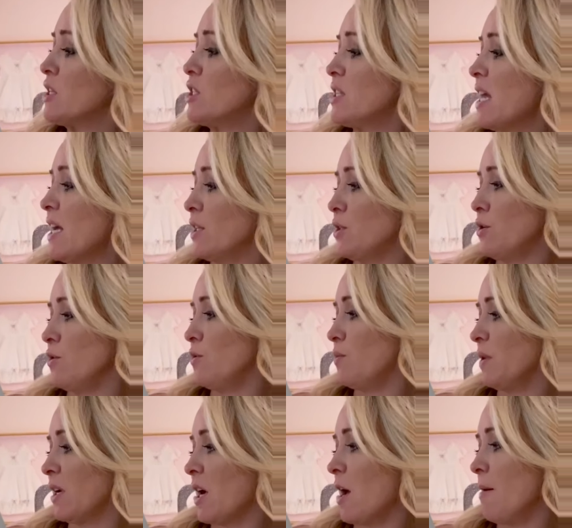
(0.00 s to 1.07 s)
that tooth
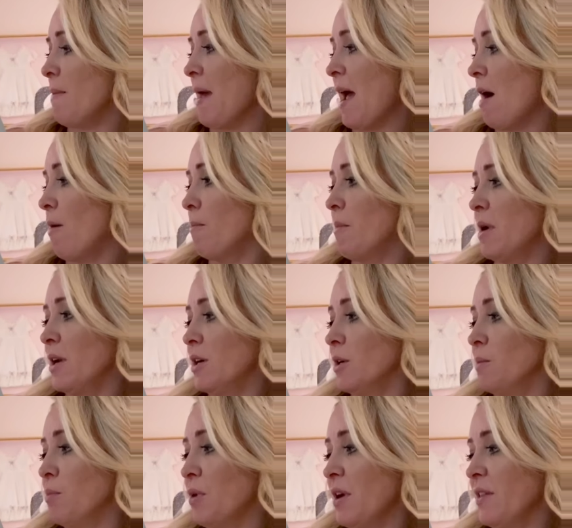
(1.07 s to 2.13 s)
would come out,
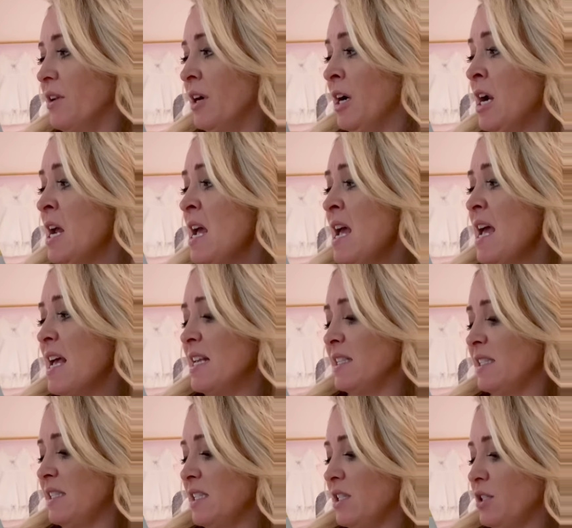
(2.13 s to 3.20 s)
muttered Brother, as
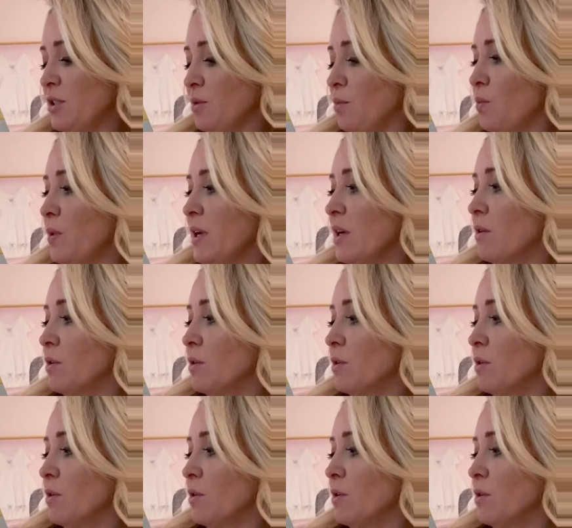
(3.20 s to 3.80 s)
Sister wiggled